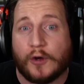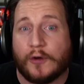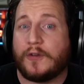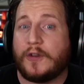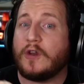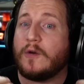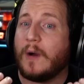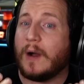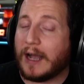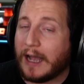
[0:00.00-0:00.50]
if
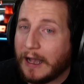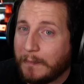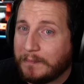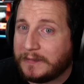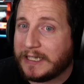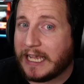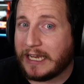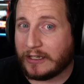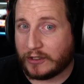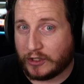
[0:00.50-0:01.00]
you
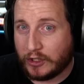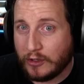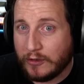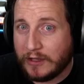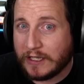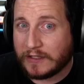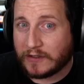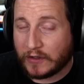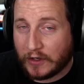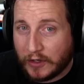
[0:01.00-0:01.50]
update to
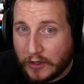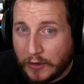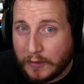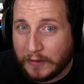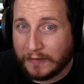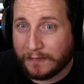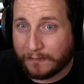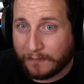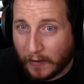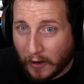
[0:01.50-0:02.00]
this
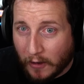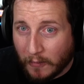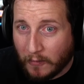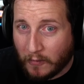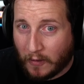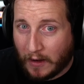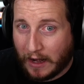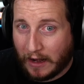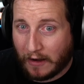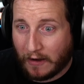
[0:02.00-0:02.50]
new
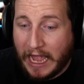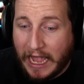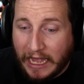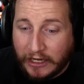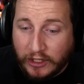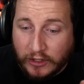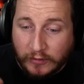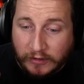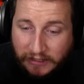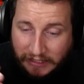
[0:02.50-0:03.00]
firmware and
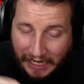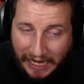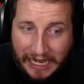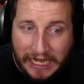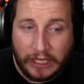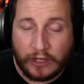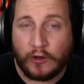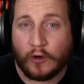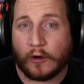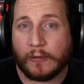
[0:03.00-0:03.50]
you
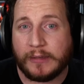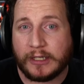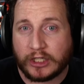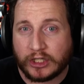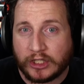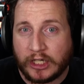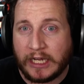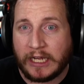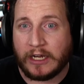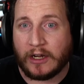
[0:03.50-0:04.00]
take your
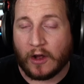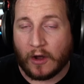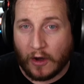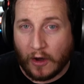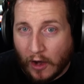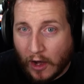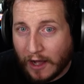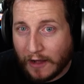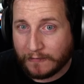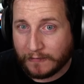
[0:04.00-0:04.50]
machine
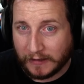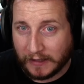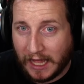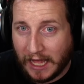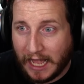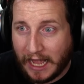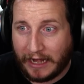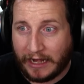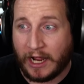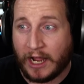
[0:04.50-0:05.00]

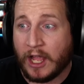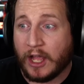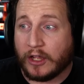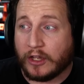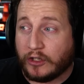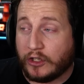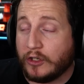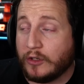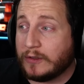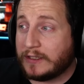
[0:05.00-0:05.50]
offline,
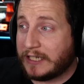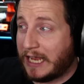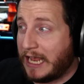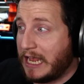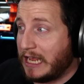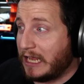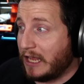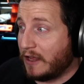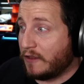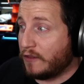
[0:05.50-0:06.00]
you
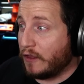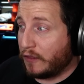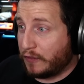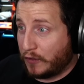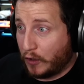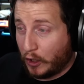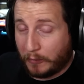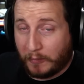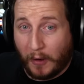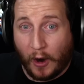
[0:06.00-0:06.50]
take the
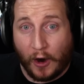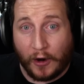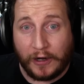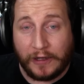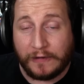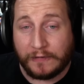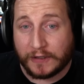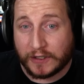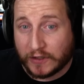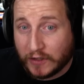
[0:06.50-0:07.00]

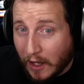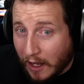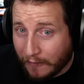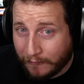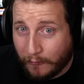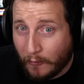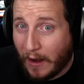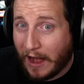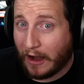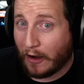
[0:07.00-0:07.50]
third-party
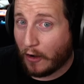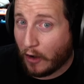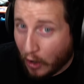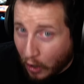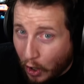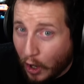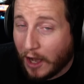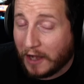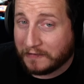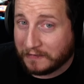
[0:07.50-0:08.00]
software
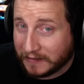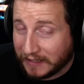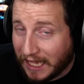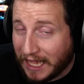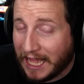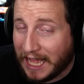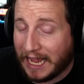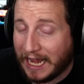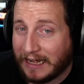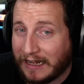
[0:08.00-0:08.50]

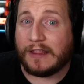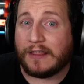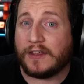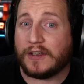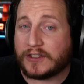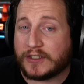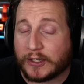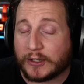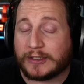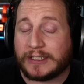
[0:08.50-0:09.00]
offline, the
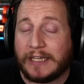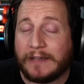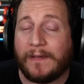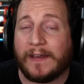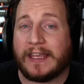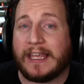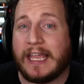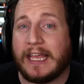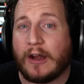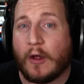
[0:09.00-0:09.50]

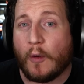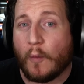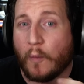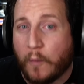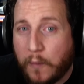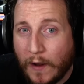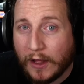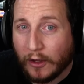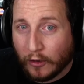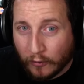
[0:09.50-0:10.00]
certificate
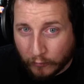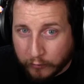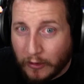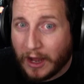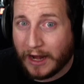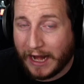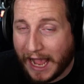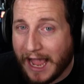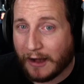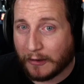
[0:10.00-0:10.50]
will
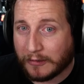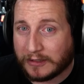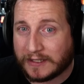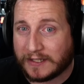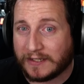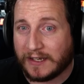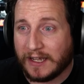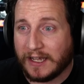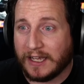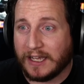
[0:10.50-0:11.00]
run
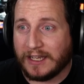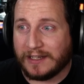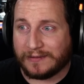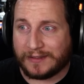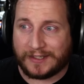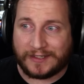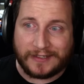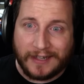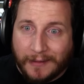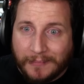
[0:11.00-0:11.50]
out
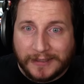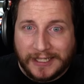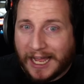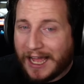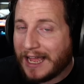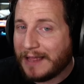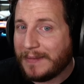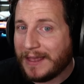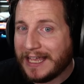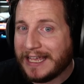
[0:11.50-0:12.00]

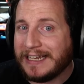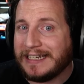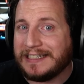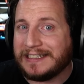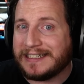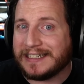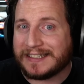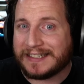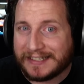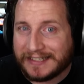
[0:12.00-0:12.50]
sometime in
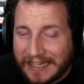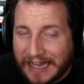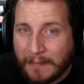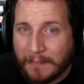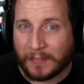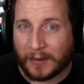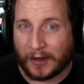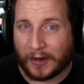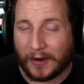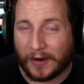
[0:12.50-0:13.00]

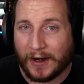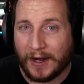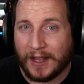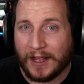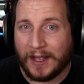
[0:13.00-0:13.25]
December